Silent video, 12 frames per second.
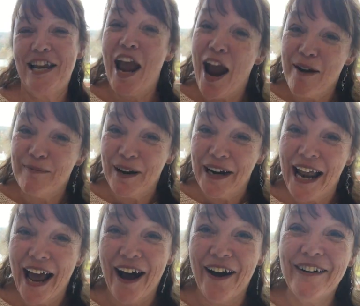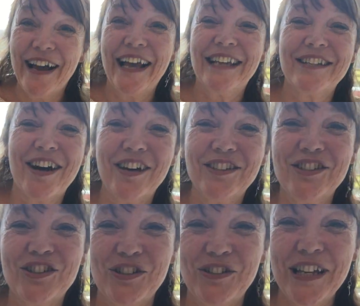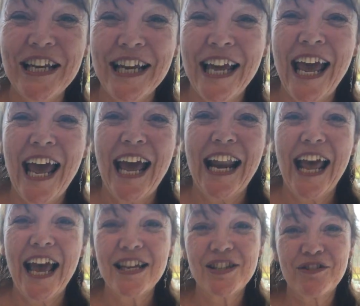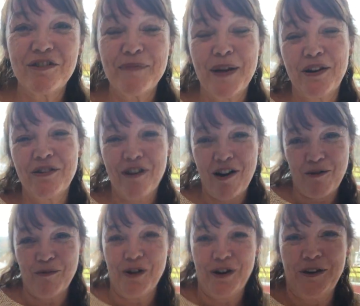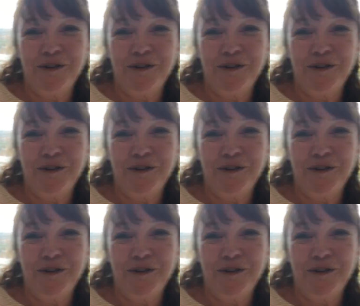camera now, and talk to Jodie and ask her about her artwork.